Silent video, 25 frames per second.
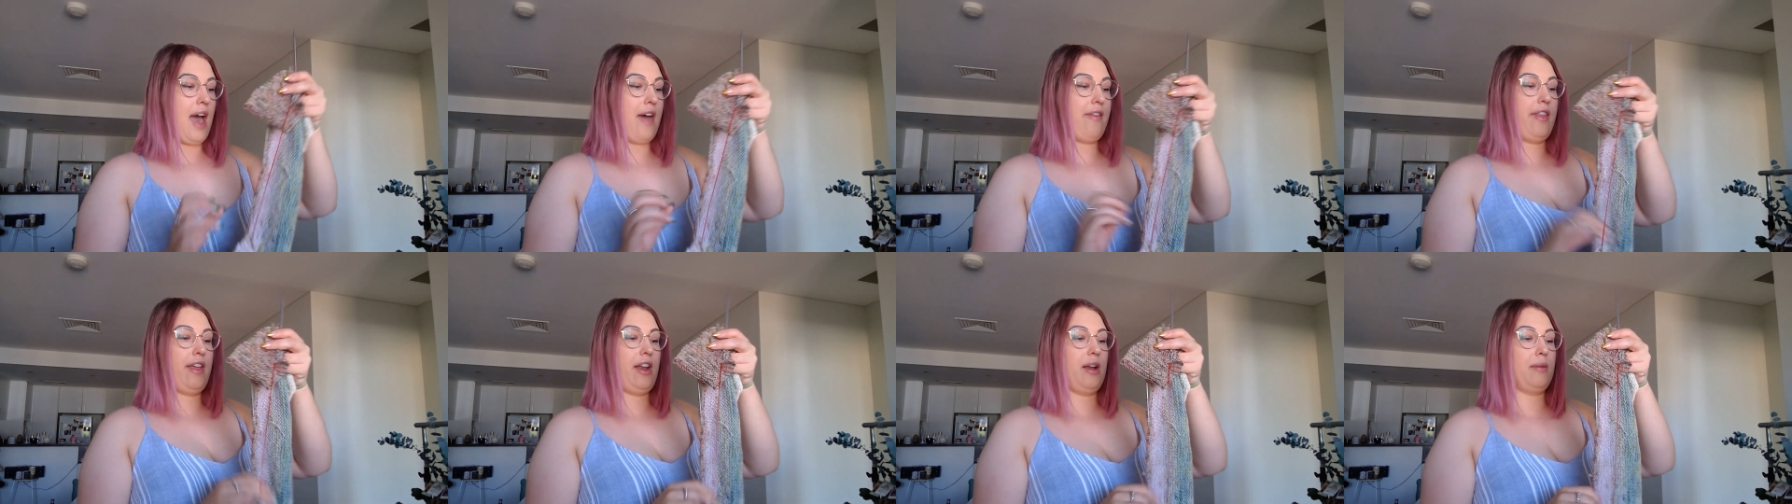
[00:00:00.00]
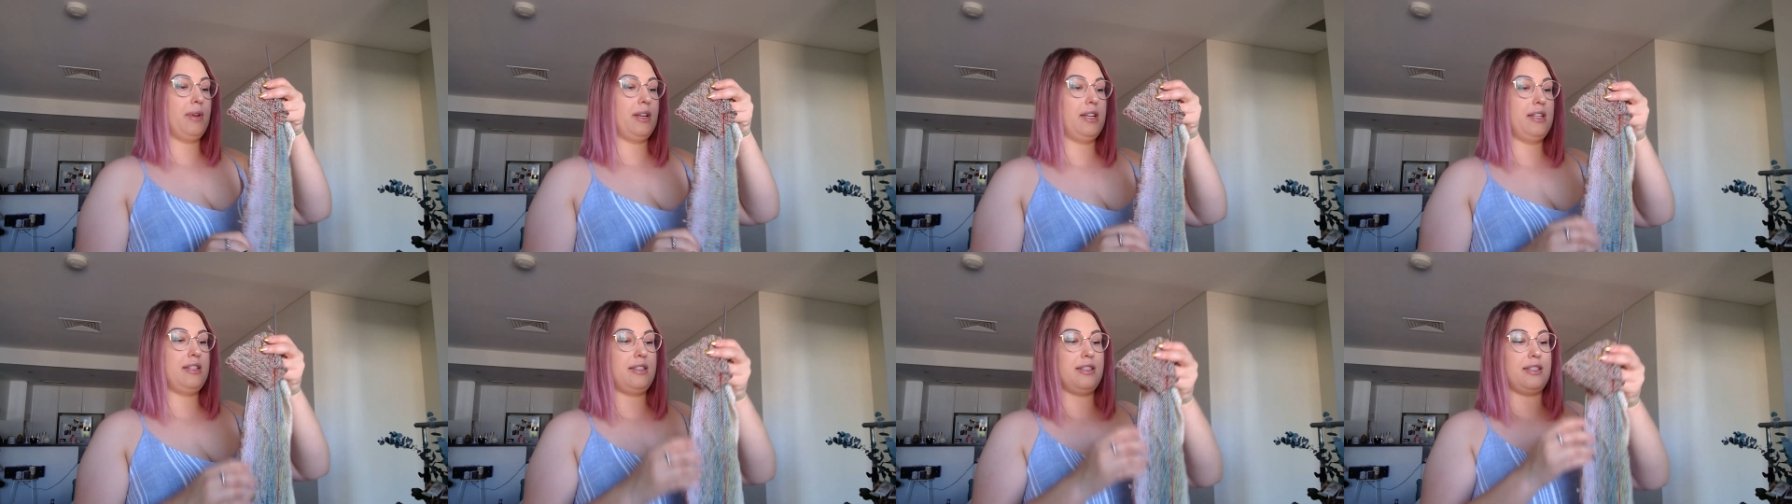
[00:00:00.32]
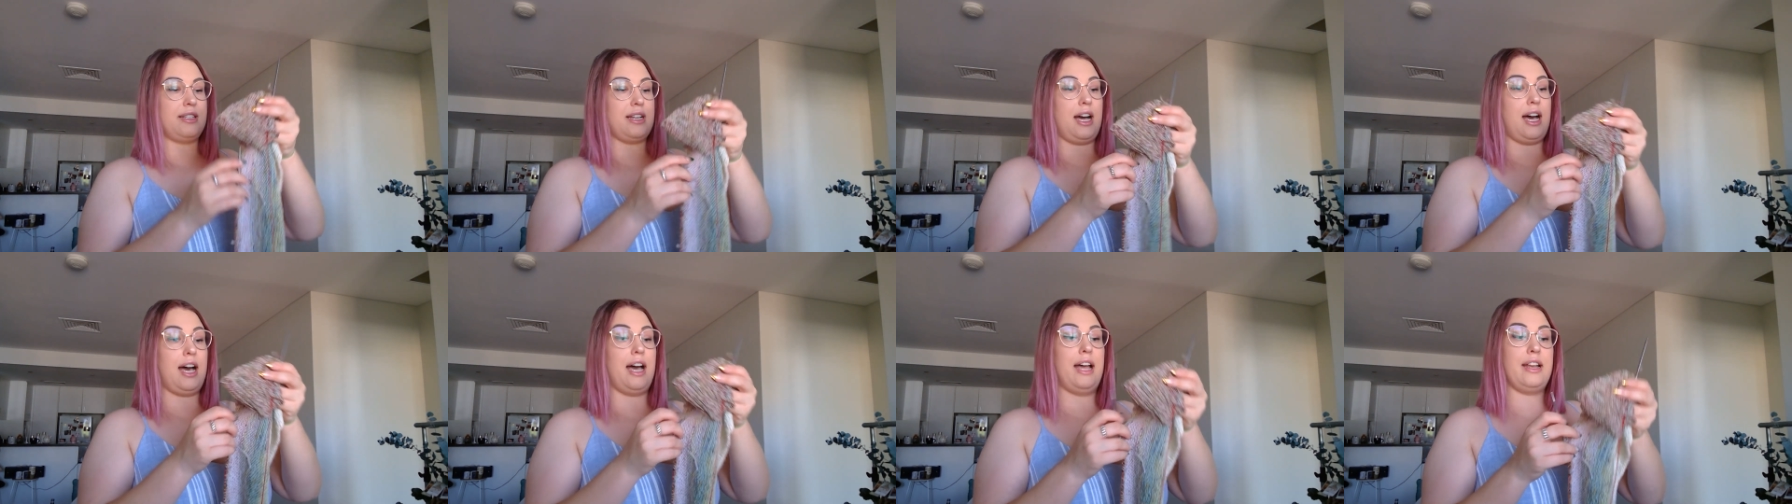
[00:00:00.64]
And then I'm gonna
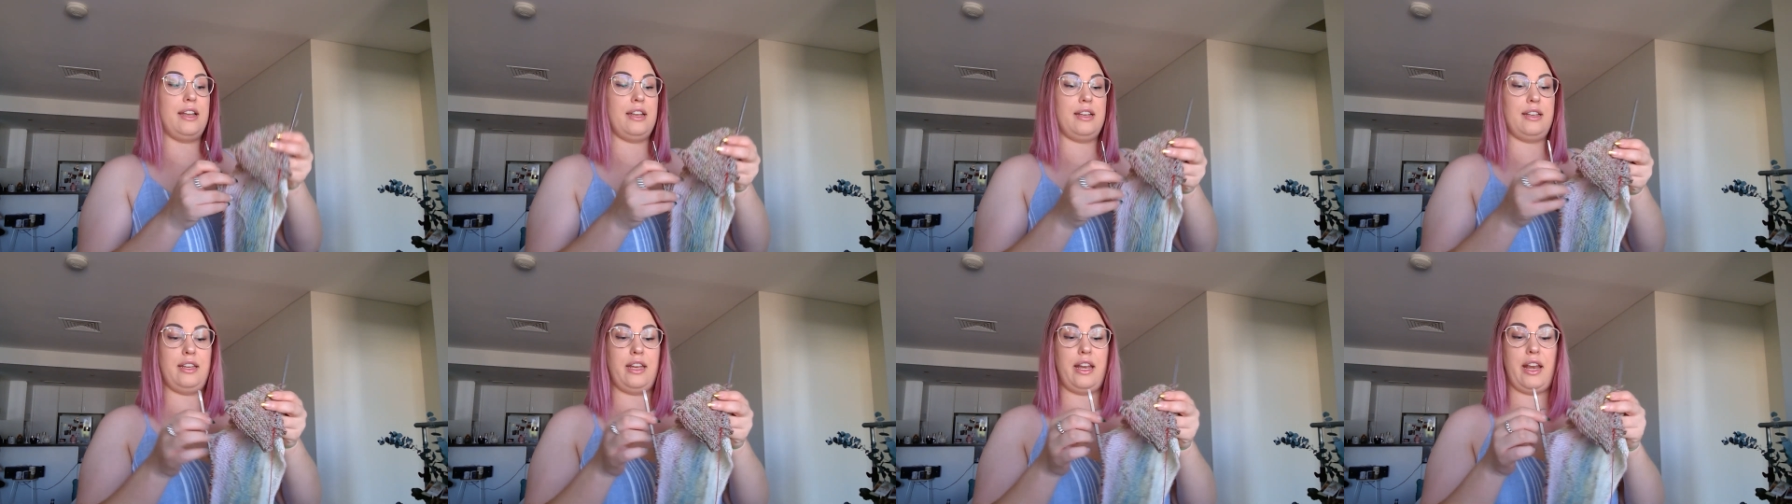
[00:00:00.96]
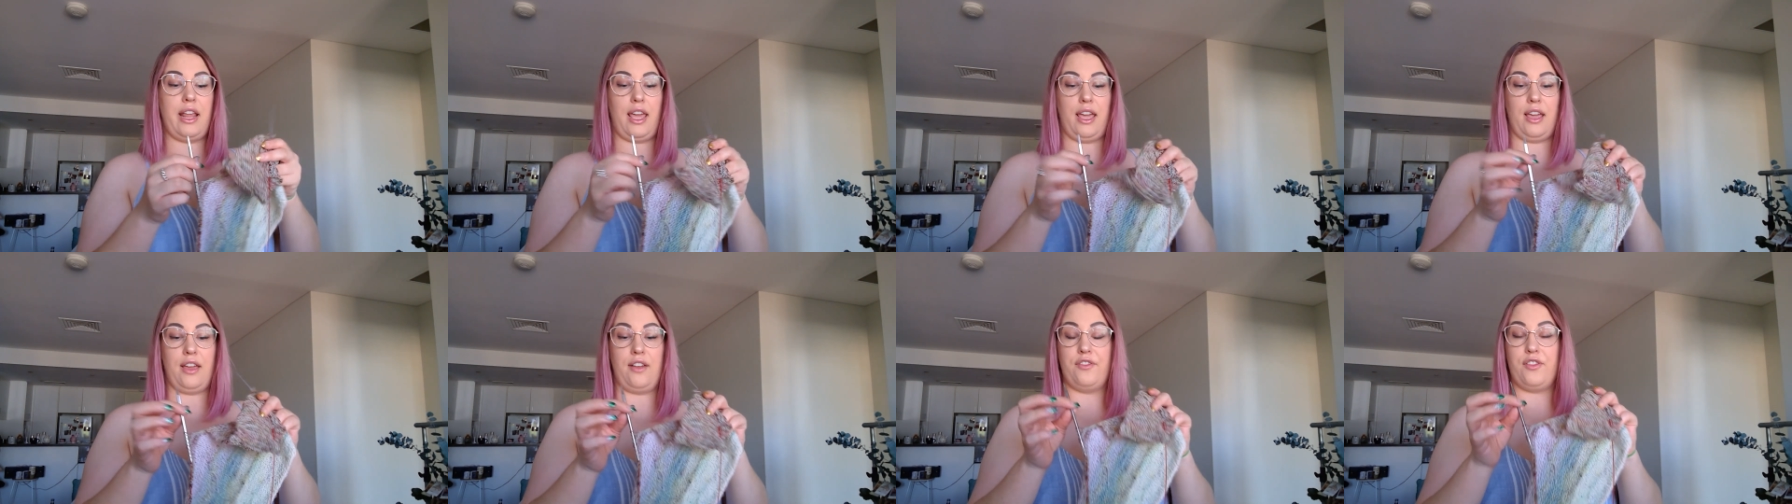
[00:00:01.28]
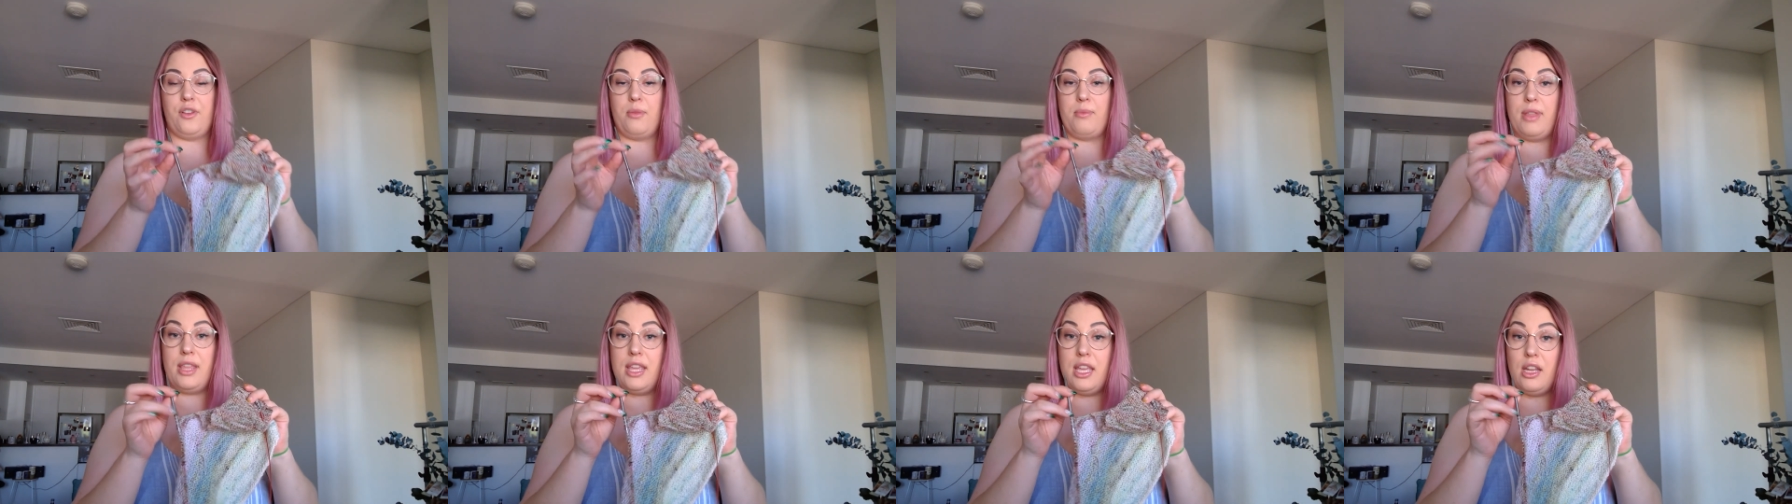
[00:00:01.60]
start knitting from